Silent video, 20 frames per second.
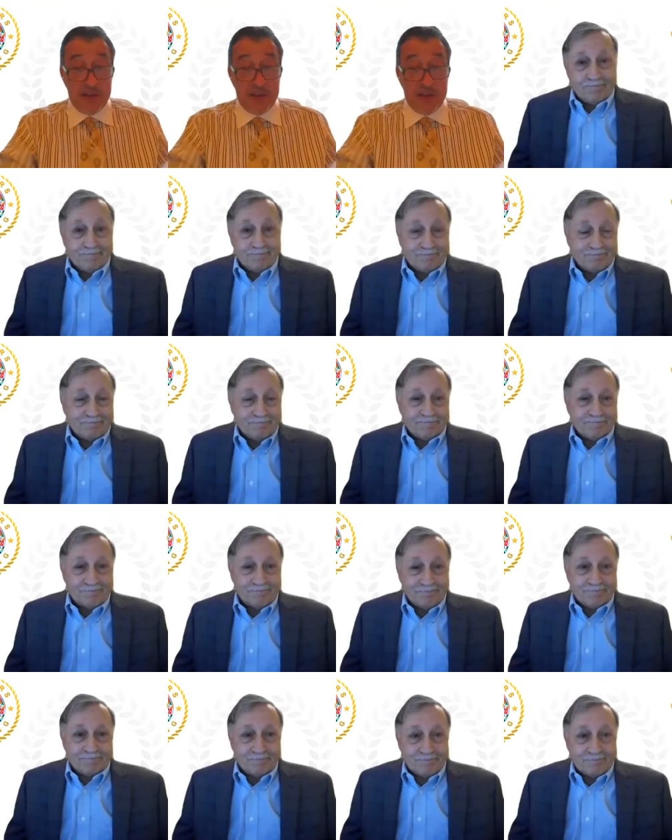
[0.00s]
Dr.
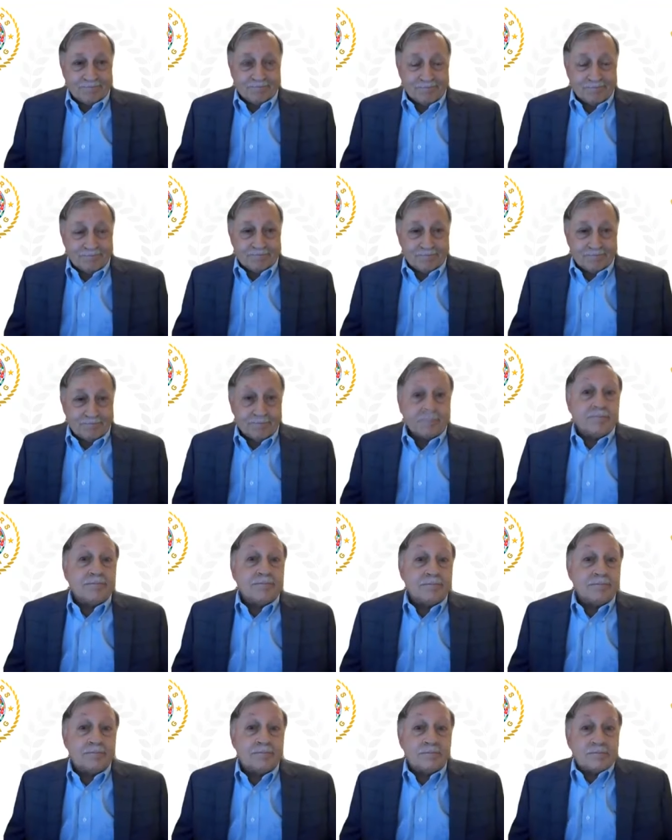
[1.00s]
Davis, that's very
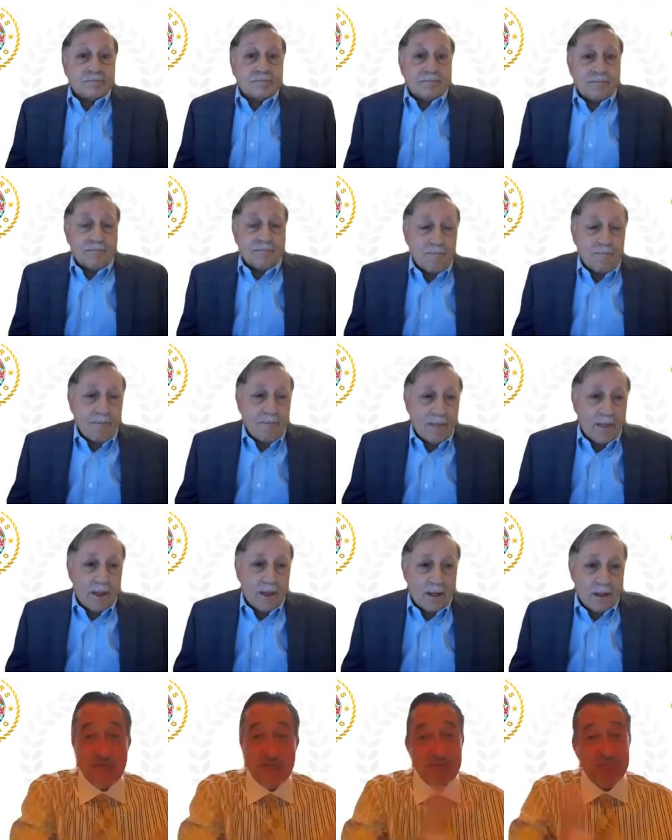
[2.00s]
impressive. If
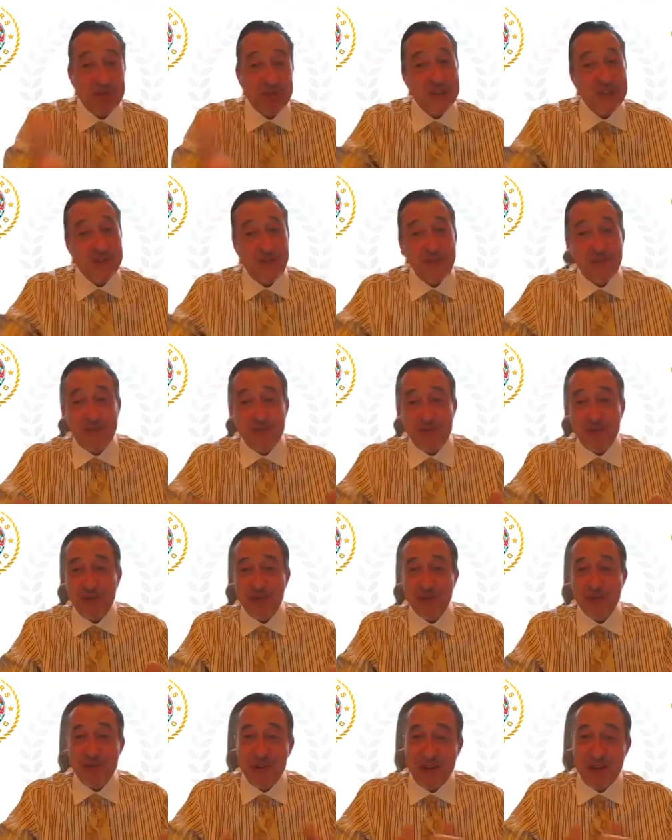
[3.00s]
please feel free
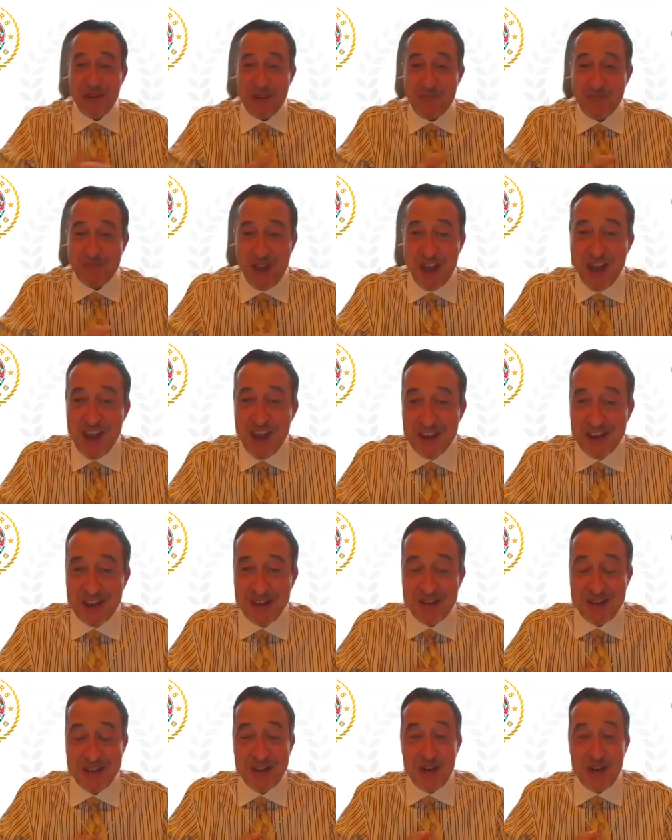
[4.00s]
to
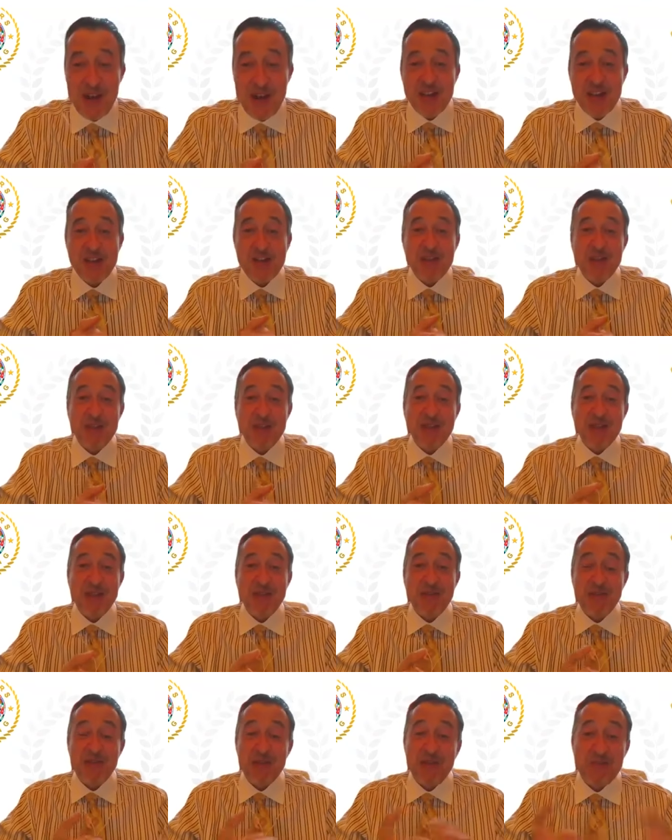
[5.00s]
add anything
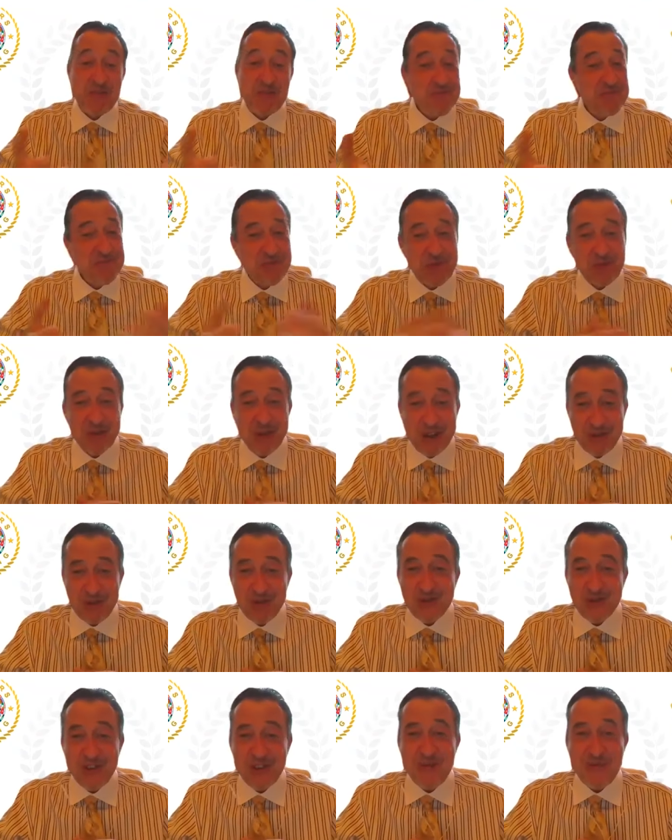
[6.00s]
that you'd like
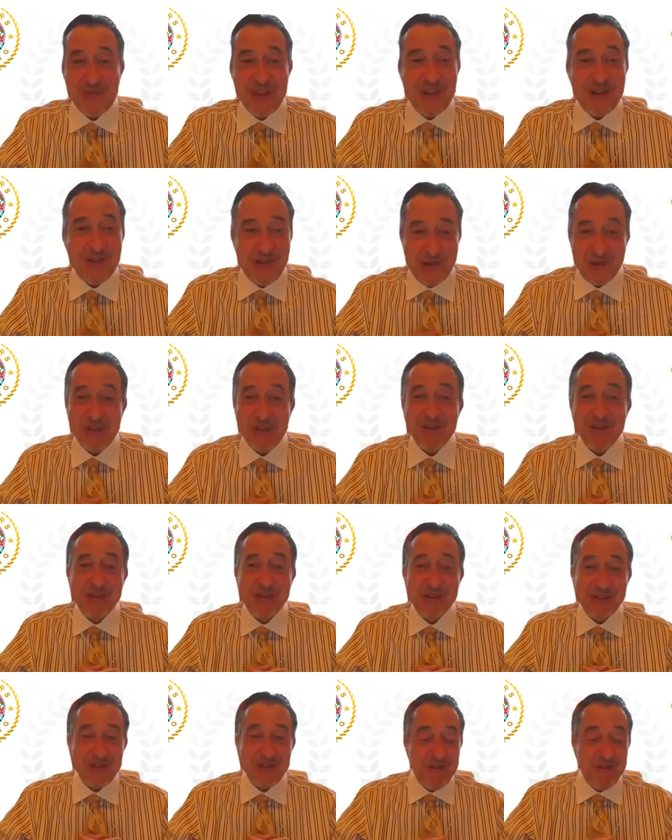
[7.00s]
to share with our
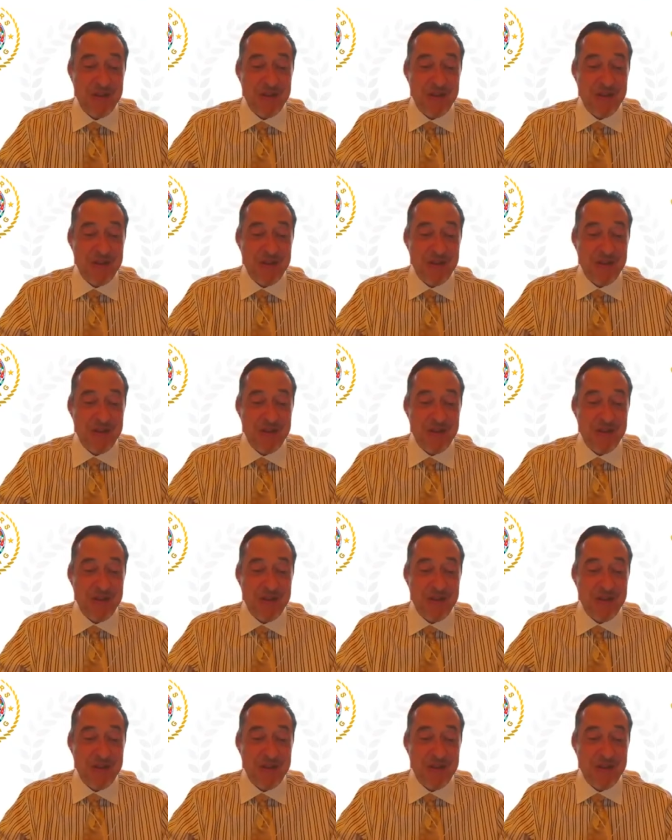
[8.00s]
audience,